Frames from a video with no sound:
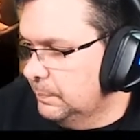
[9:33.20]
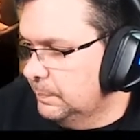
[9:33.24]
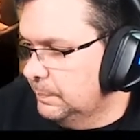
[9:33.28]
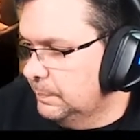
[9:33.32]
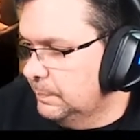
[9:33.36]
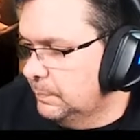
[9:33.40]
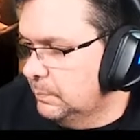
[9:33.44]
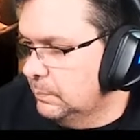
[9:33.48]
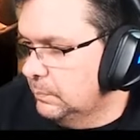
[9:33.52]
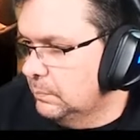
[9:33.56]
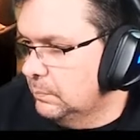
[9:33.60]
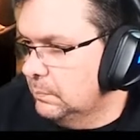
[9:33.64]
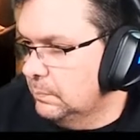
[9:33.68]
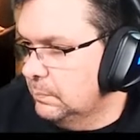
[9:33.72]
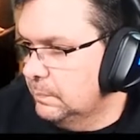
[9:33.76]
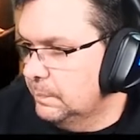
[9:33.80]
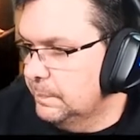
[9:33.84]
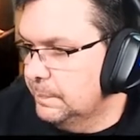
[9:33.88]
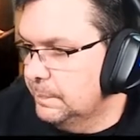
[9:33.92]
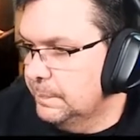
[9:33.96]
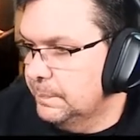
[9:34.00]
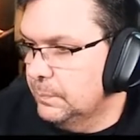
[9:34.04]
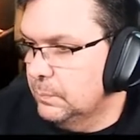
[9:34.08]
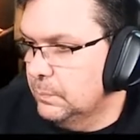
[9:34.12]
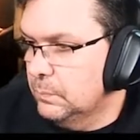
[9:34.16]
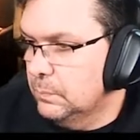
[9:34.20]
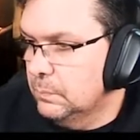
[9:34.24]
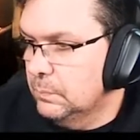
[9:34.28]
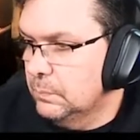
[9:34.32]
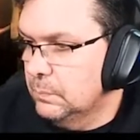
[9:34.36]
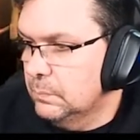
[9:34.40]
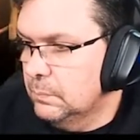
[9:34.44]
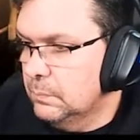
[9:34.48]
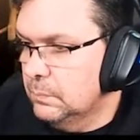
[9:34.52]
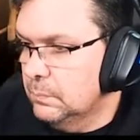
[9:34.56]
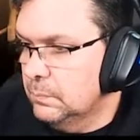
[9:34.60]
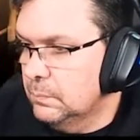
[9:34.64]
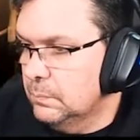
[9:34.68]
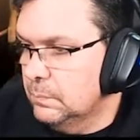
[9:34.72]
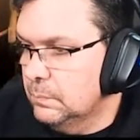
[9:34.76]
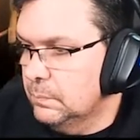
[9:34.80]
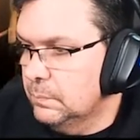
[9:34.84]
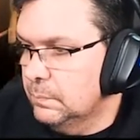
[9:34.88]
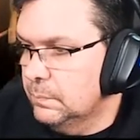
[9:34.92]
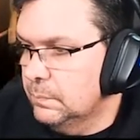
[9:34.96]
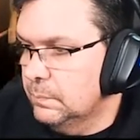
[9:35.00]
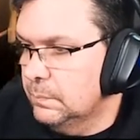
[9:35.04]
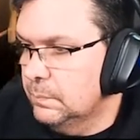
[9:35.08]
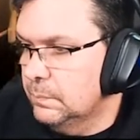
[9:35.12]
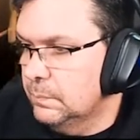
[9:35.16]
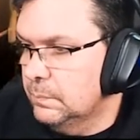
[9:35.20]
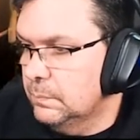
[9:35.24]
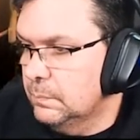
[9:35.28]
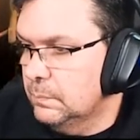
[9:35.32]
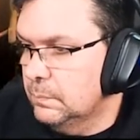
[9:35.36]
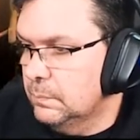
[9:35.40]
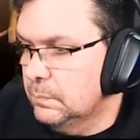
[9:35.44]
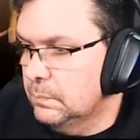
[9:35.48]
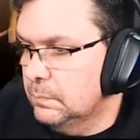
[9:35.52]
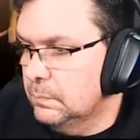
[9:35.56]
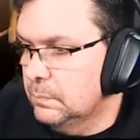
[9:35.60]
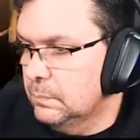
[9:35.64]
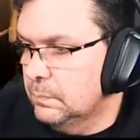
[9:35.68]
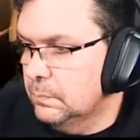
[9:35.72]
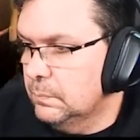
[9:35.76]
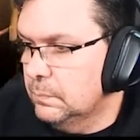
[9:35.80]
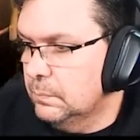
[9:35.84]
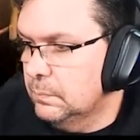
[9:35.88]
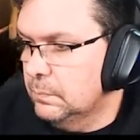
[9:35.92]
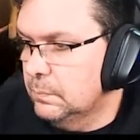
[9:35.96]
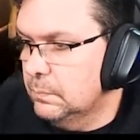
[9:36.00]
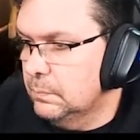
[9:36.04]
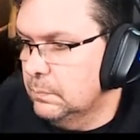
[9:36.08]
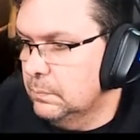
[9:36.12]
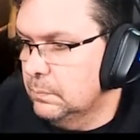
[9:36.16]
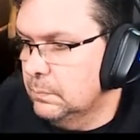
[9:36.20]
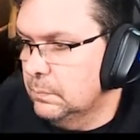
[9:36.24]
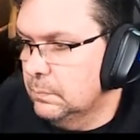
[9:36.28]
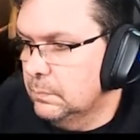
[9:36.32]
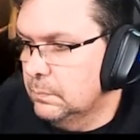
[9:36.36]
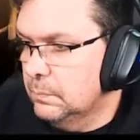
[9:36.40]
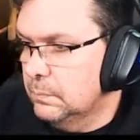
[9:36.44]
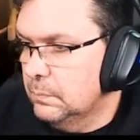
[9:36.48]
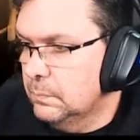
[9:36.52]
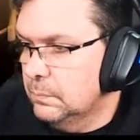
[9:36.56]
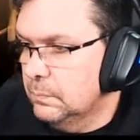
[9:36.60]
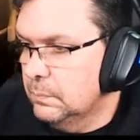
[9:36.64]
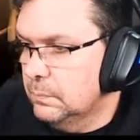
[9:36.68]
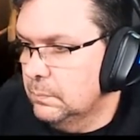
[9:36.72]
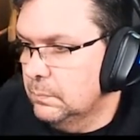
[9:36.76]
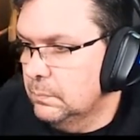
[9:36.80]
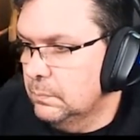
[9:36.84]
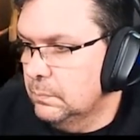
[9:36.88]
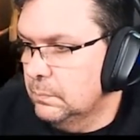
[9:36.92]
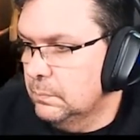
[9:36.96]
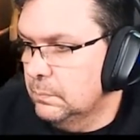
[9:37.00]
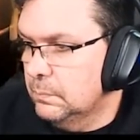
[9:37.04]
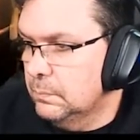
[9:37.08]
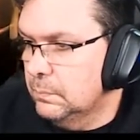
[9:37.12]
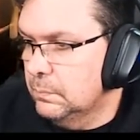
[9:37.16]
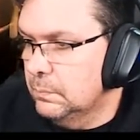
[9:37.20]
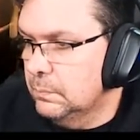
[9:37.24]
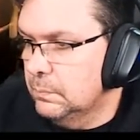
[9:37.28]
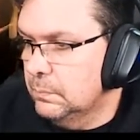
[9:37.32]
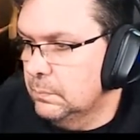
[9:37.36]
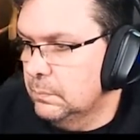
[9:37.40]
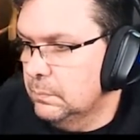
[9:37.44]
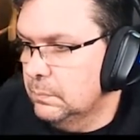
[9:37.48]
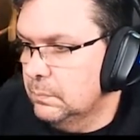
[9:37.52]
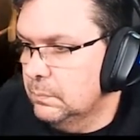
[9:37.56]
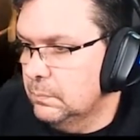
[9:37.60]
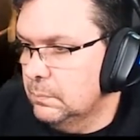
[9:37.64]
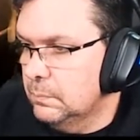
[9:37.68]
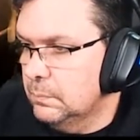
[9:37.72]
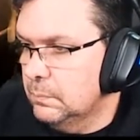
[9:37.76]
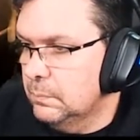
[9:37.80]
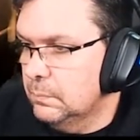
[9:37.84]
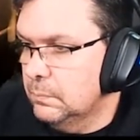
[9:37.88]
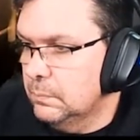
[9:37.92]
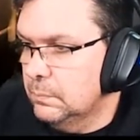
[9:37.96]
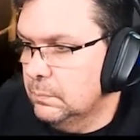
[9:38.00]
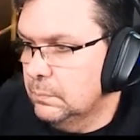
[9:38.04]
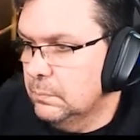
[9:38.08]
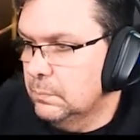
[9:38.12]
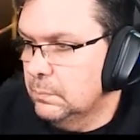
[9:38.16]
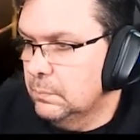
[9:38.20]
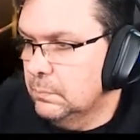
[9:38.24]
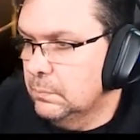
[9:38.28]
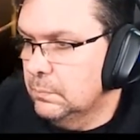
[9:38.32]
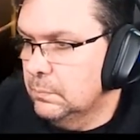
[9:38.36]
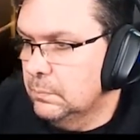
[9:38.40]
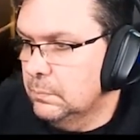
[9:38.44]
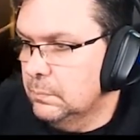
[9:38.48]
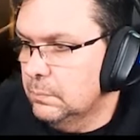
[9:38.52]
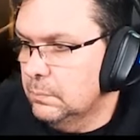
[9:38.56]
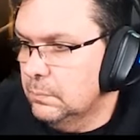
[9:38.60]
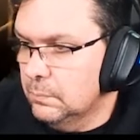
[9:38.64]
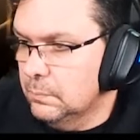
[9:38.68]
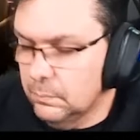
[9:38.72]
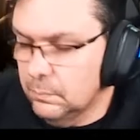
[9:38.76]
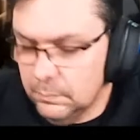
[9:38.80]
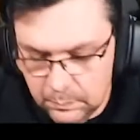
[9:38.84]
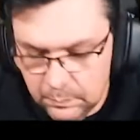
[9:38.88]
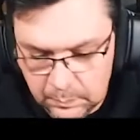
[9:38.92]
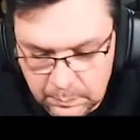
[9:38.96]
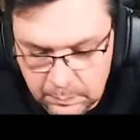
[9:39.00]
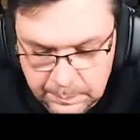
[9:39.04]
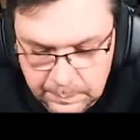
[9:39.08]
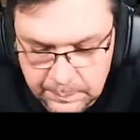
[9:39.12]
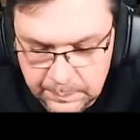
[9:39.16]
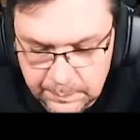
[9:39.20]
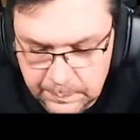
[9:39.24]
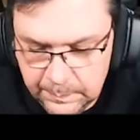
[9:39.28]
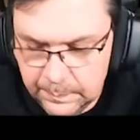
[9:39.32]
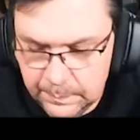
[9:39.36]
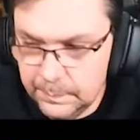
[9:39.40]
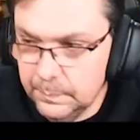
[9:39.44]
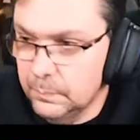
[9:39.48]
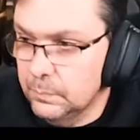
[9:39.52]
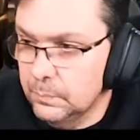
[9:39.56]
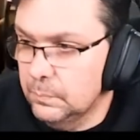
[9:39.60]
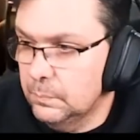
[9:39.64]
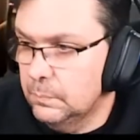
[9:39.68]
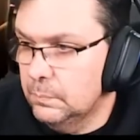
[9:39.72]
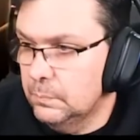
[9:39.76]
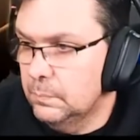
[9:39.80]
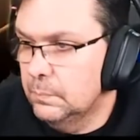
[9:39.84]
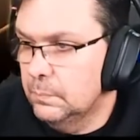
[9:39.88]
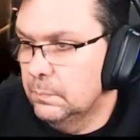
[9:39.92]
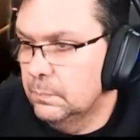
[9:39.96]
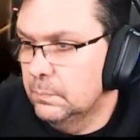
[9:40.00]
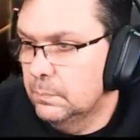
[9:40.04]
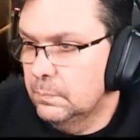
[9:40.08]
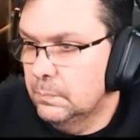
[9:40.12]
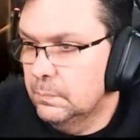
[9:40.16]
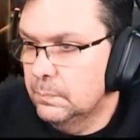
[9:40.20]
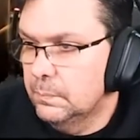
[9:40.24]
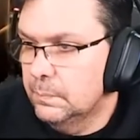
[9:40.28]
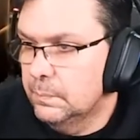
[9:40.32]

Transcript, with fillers: But I can do that from my laptop. So I'm very lucky to have a laptop and a computer. Otherwise, I would certainly need somebody else.